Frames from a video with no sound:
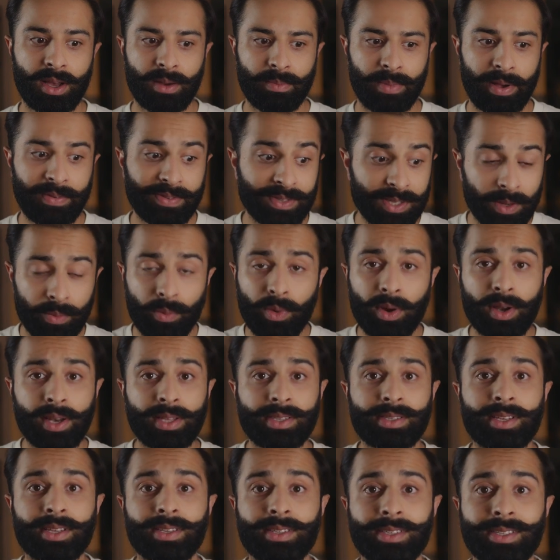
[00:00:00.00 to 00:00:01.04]
But if someone
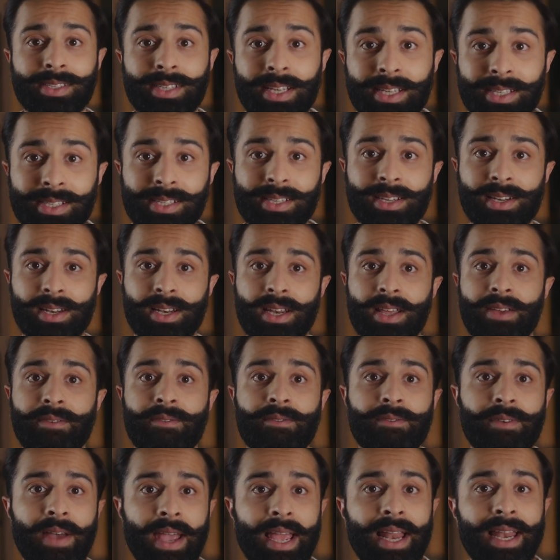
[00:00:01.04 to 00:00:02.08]
is consistently
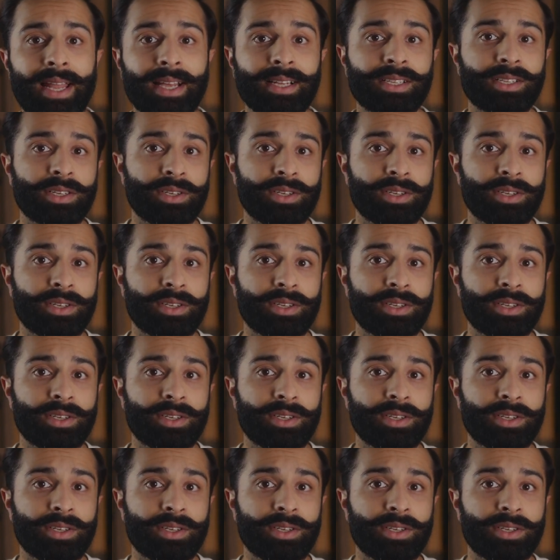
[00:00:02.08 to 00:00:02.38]
failing